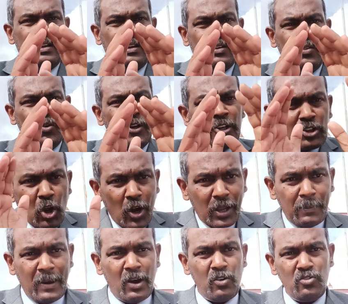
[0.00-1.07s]
we talk
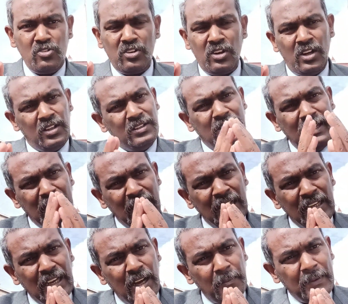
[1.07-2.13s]
about the
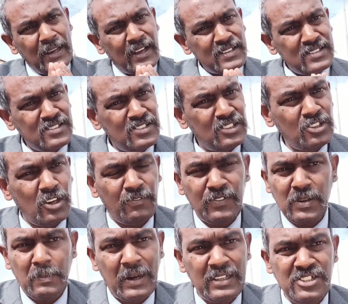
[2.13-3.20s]
income elasticity of
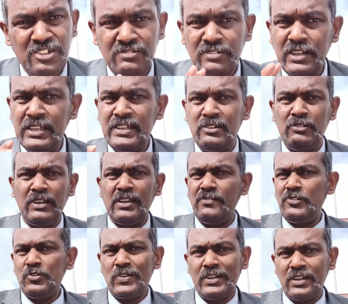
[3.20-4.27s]
demand. Generally, they will give
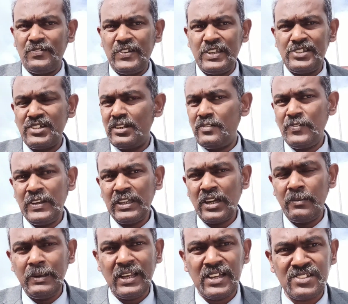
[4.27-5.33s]
you the definition of
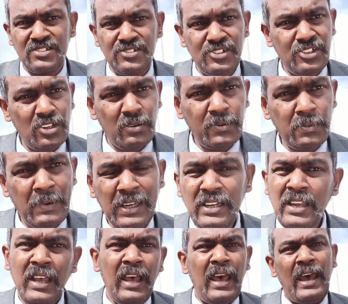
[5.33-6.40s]
income elasticity of demand,
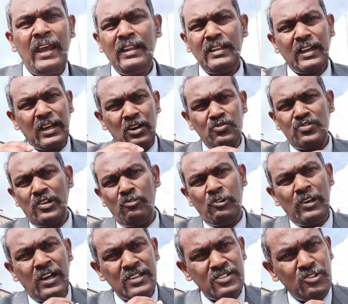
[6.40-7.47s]
and the council
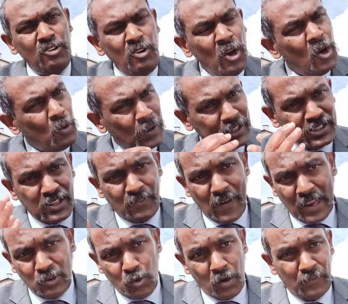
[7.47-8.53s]
will ask you what is the
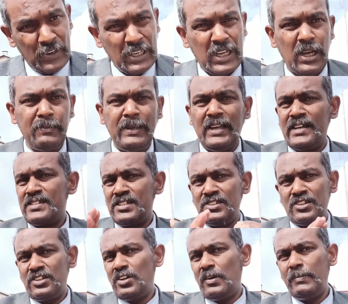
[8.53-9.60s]
value of income
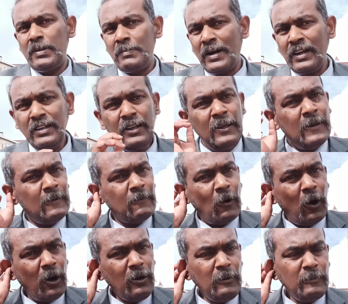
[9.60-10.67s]
elasticity of demand for